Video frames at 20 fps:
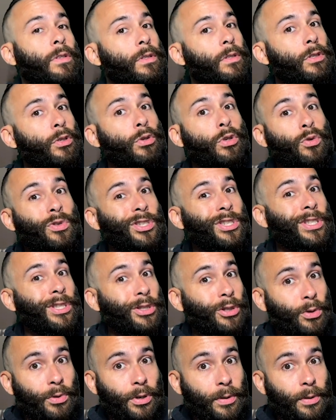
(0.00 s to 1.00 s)
Dude, Kristen
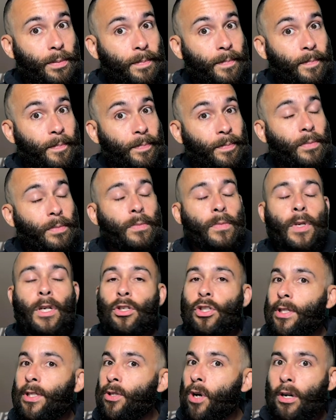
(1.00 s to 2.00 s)
Stewart.
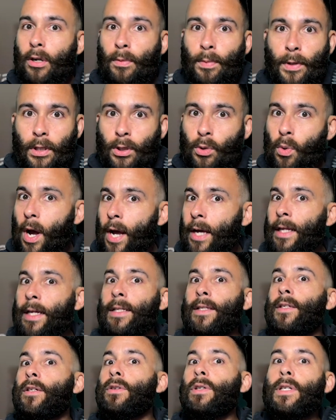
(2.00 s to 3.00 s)
She started with the Twilight
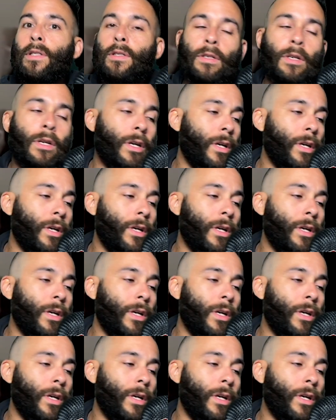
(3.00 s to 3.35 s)
series.